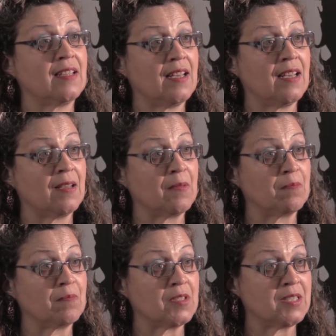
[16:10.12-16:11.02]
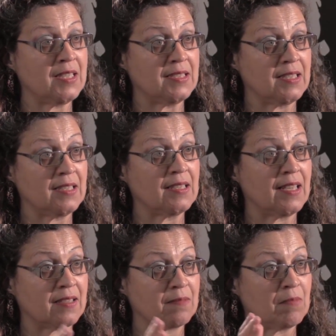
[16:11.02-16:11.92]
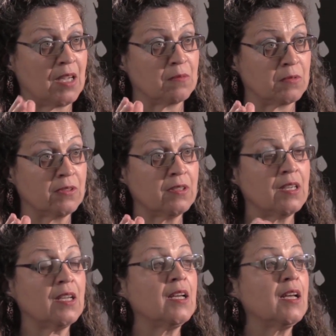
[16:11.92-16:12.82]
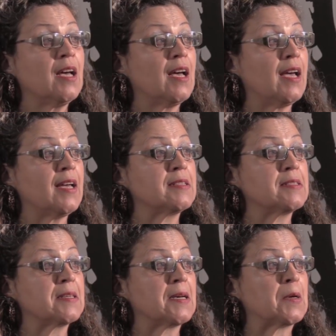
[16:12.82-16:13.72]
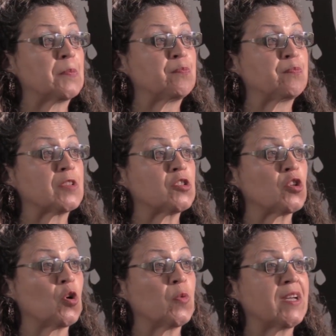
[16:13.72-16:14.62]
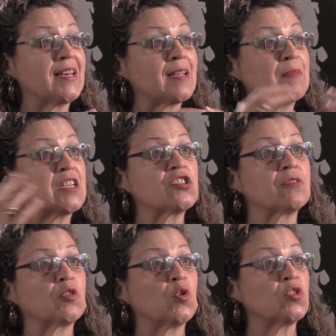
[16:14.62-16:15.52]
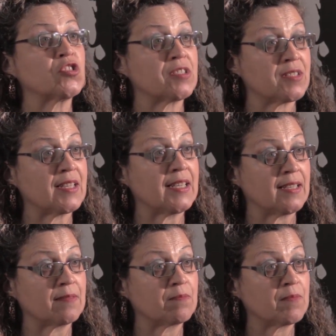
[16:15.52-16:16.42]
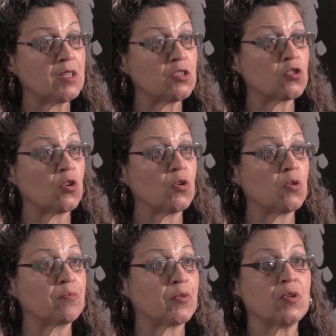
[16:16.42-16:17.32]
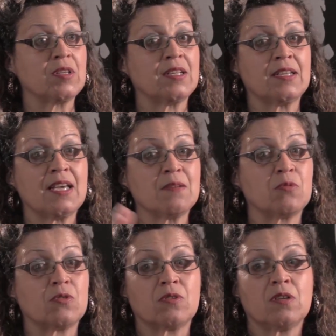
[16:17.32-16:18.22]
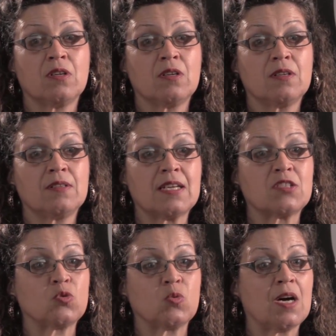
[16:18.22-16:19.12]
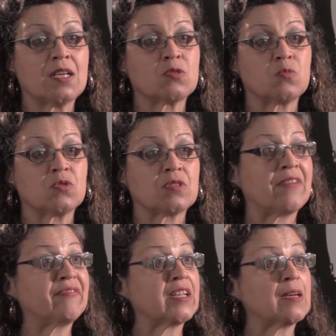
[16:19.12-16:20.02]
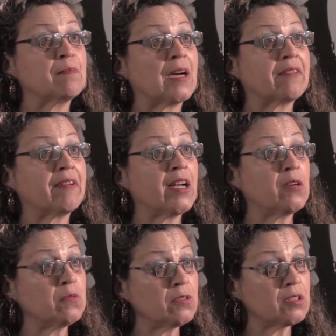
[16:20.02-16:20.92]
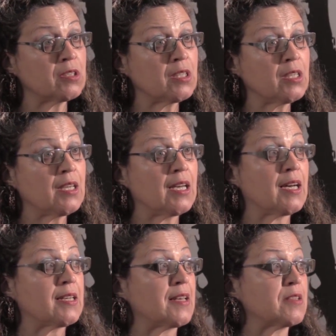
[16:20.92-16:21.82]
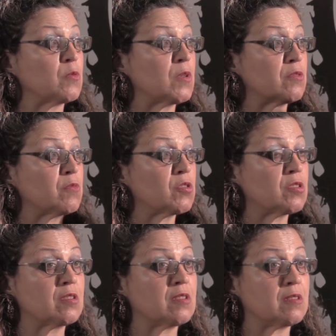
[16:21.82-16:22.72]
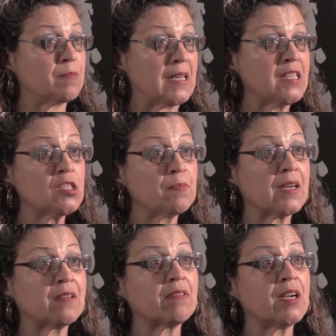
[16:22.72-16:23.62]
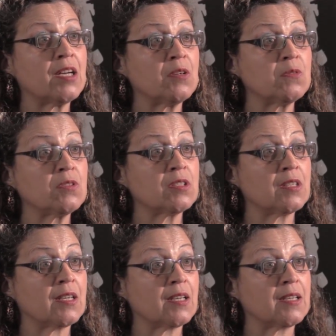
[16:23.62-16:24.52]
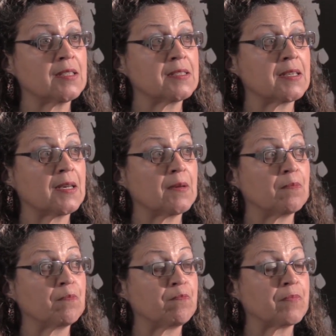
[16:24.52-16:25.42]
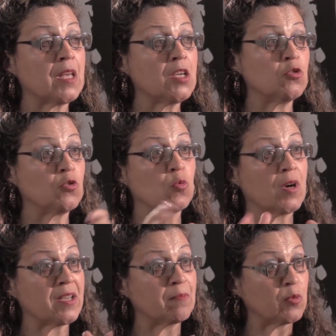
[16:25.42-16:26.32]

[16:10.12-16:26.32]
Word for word: um, city like Melbourne, and um, so we had a mixture of cultures there. So probably the neighbor next to us was African background, another one was Spanish background, and um, Uruguayan